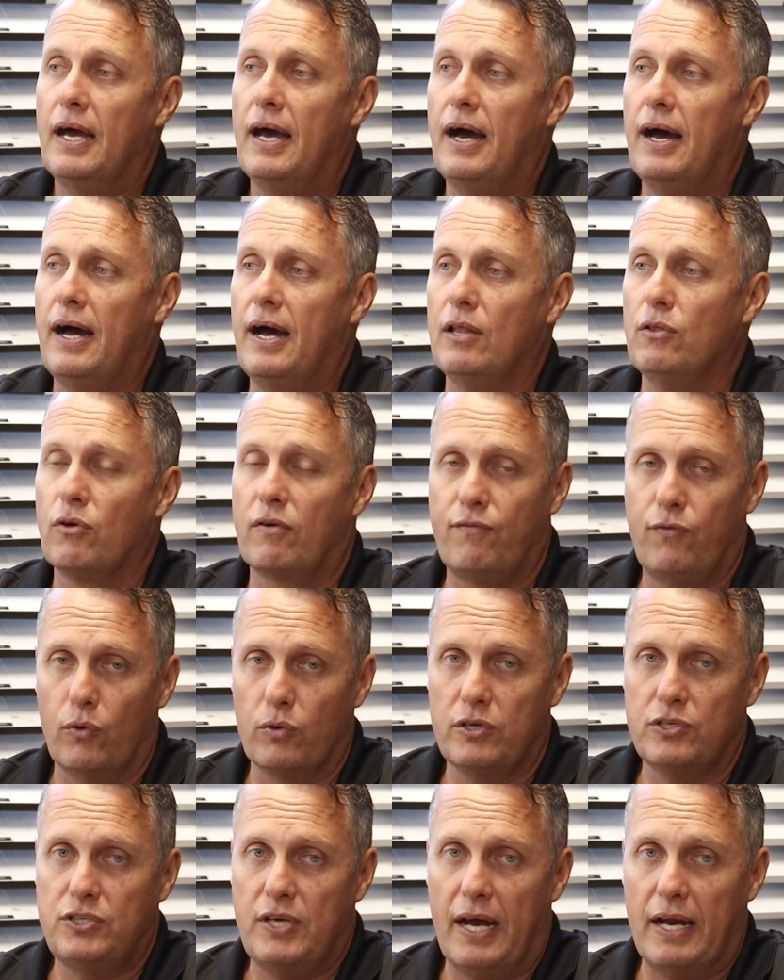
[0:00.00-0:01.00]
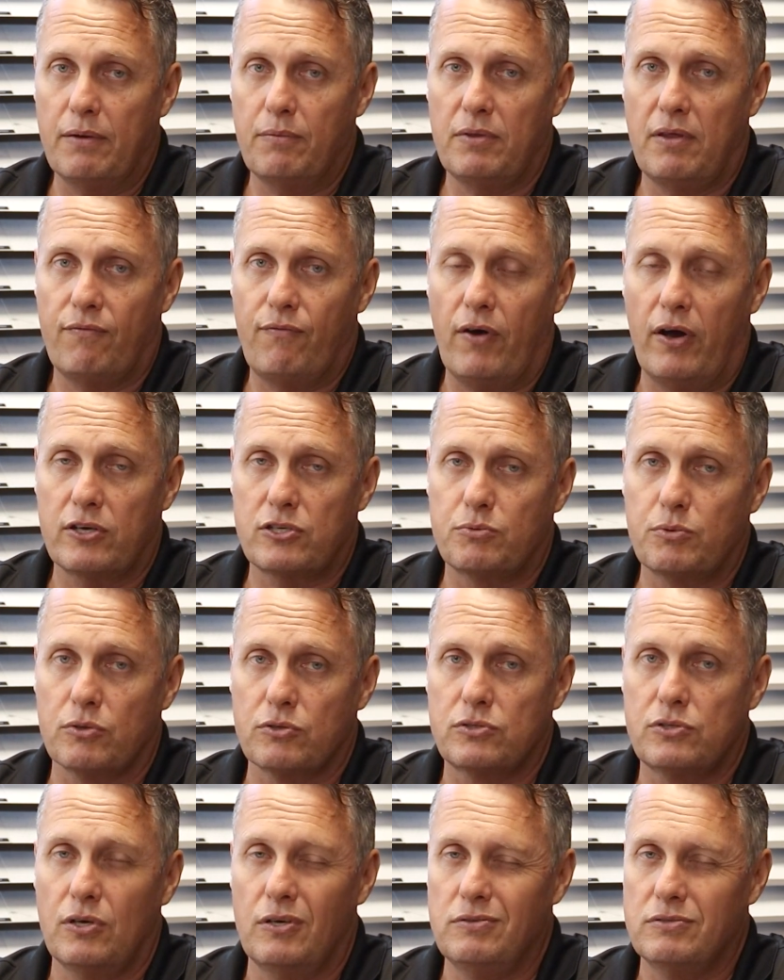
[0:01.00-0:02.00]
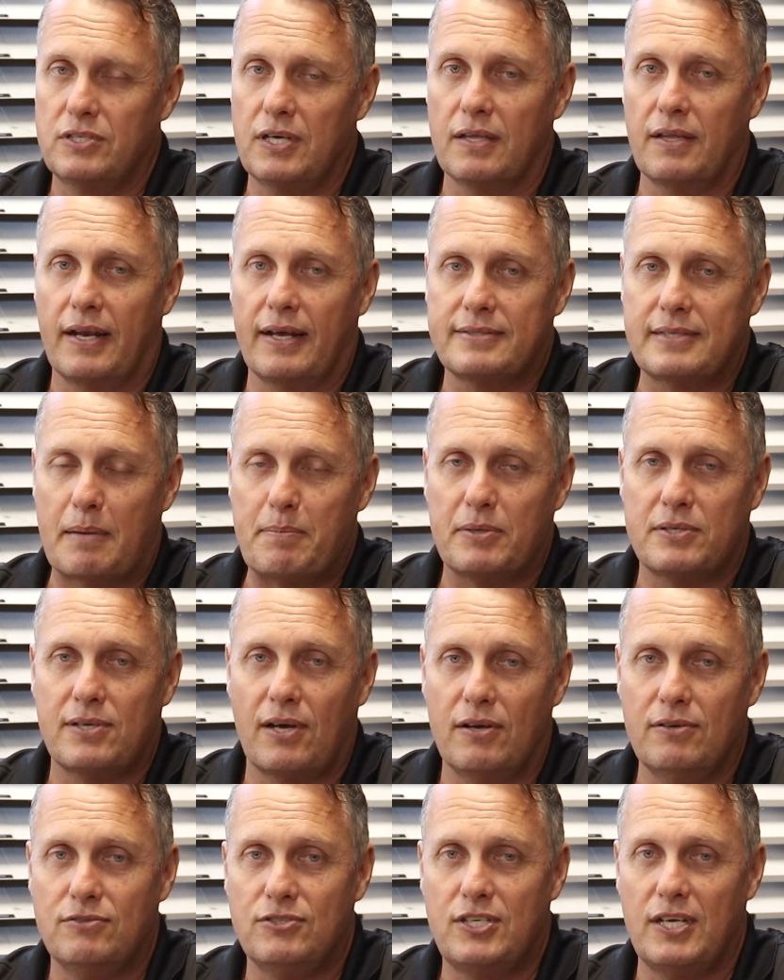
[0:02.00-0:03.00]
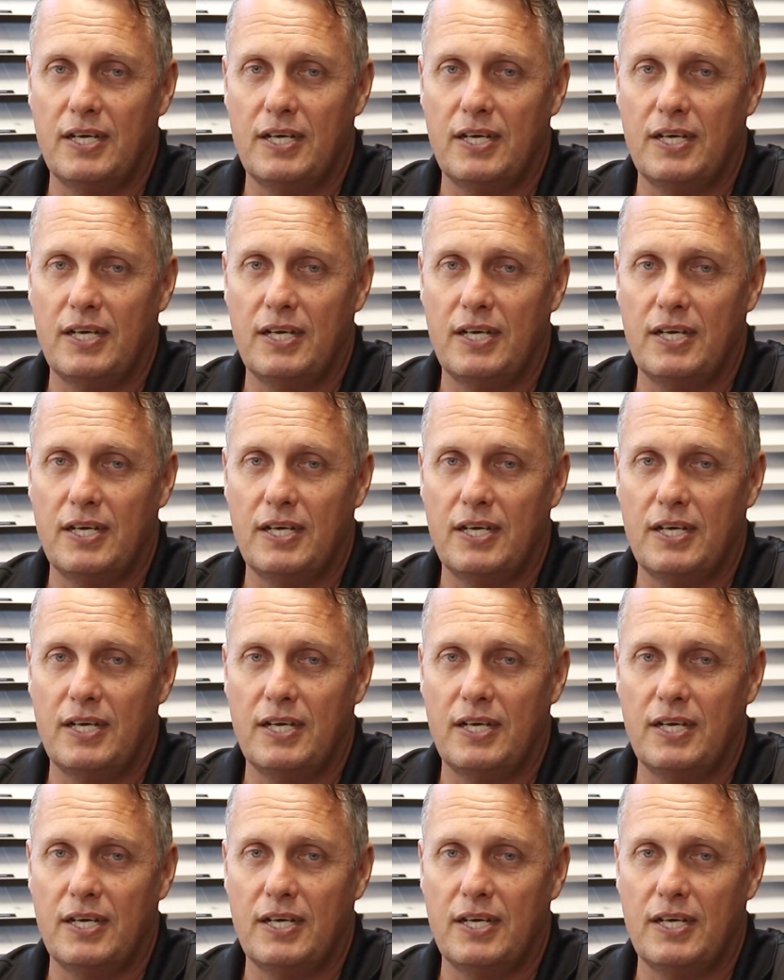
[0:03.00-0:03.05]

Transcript: Uh, look forward to chatting with you folks real soon. See you in the next episode.